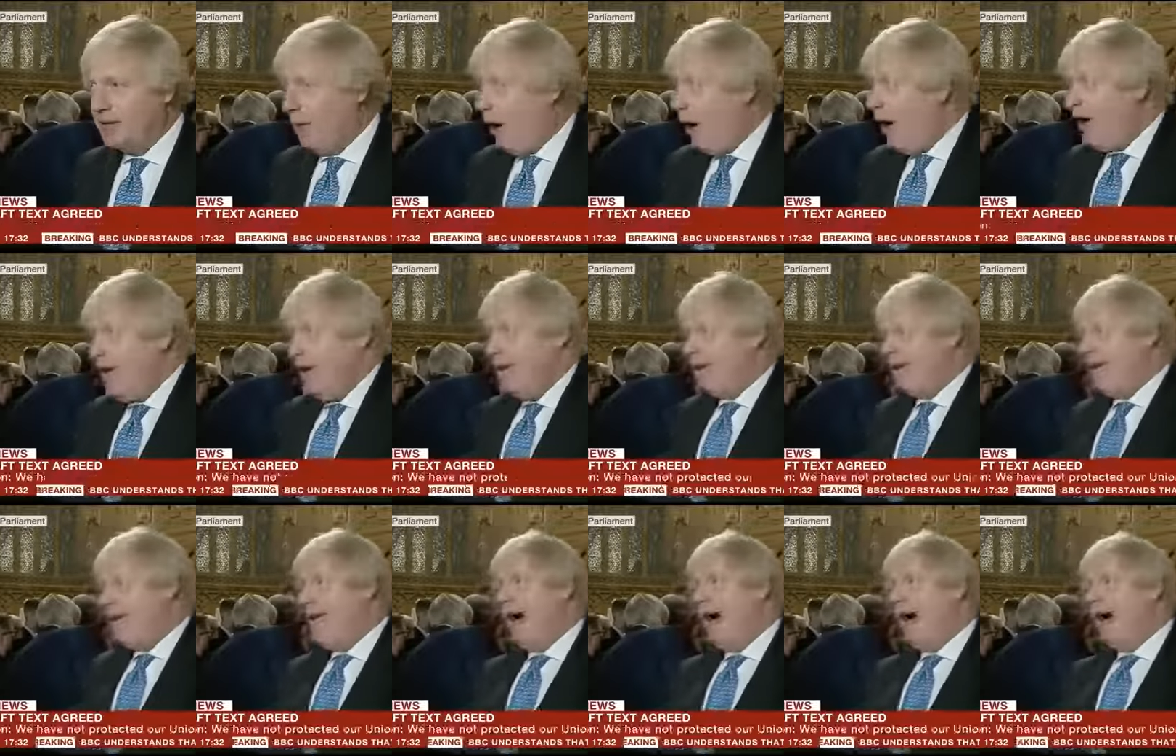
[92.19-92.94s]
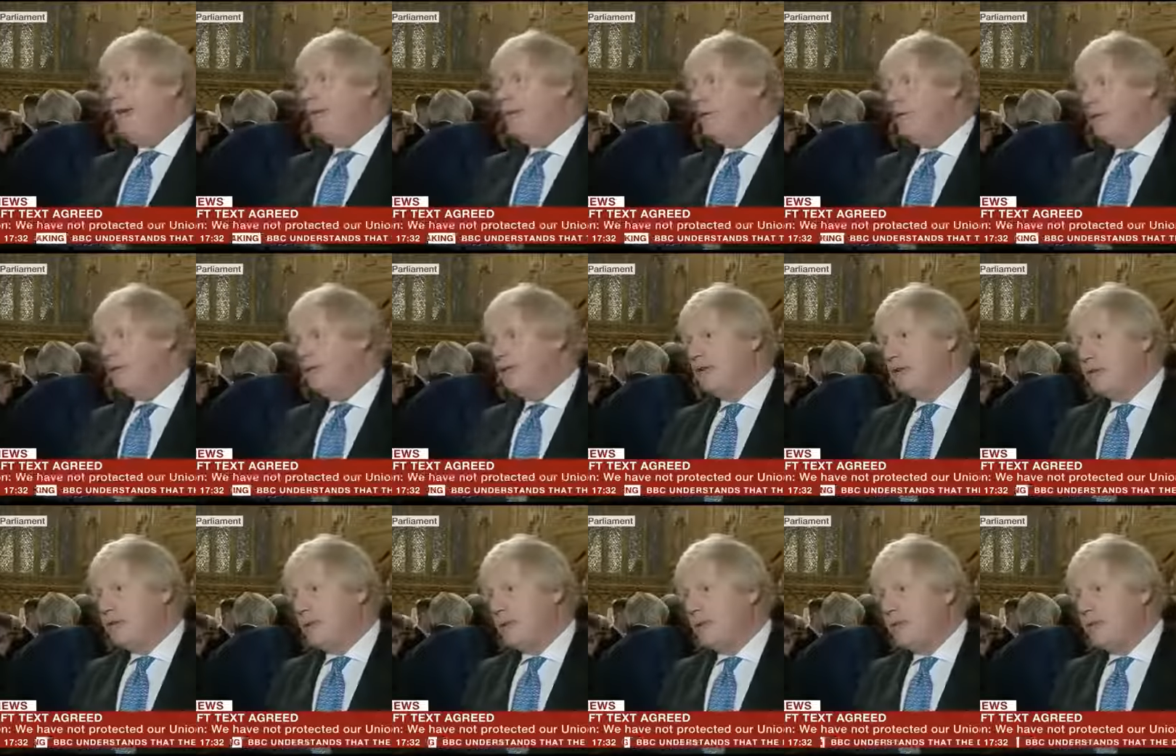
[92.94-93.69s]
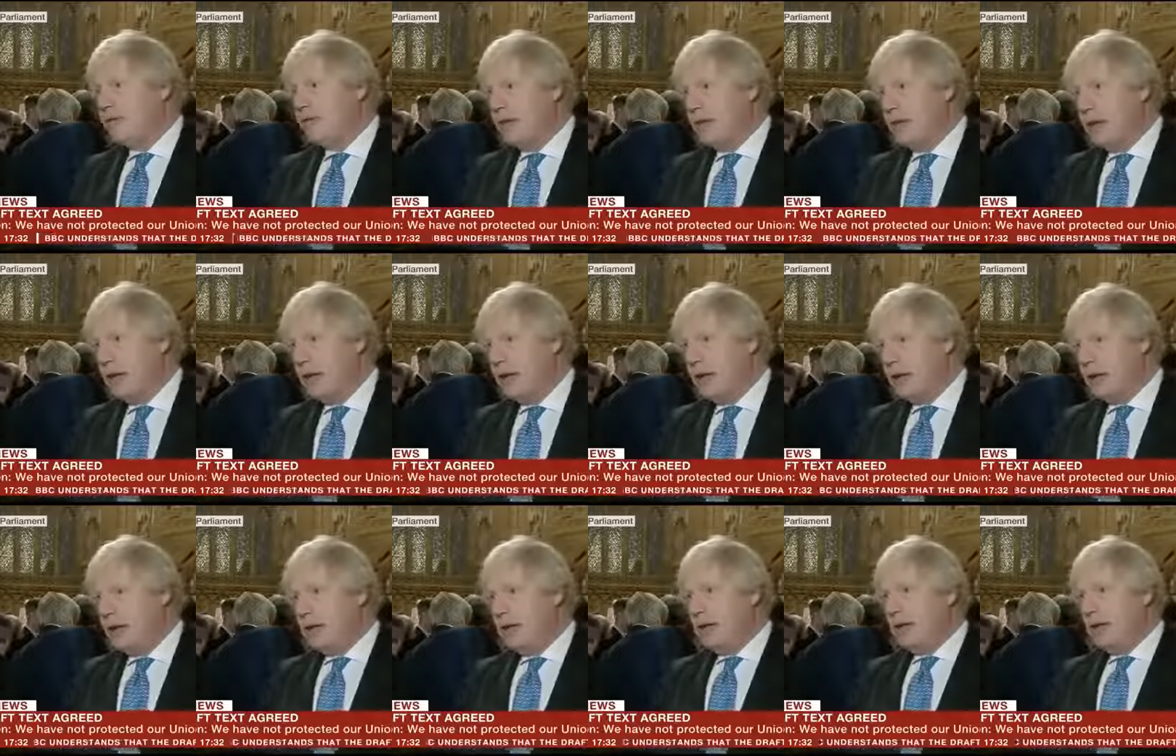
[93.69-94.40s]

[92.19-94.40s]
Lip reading: So I don't see how you can support it from a